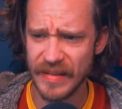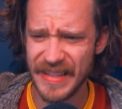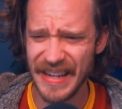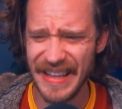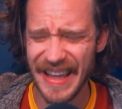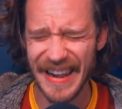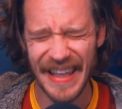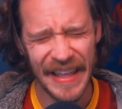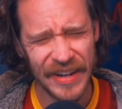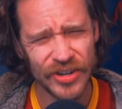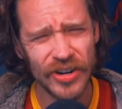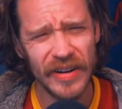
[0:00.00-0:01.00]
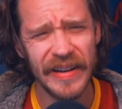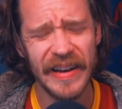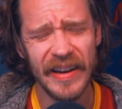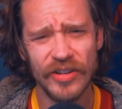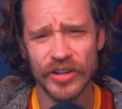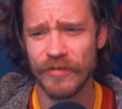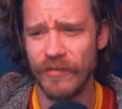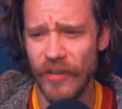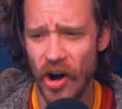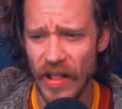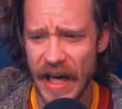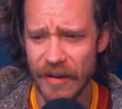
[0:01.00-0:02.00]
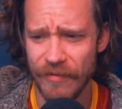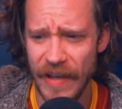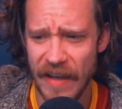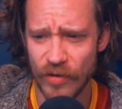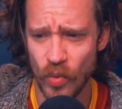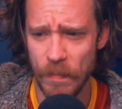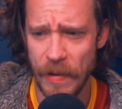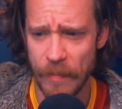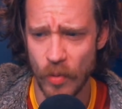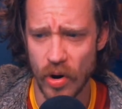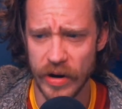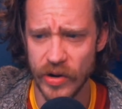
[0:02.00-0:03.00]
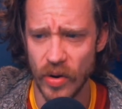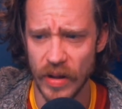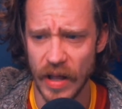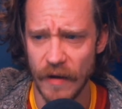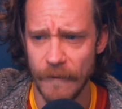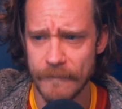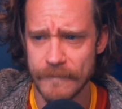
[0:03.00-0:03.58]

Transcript: Did he get injured or did he just fall out of favor with Pep Guardiola?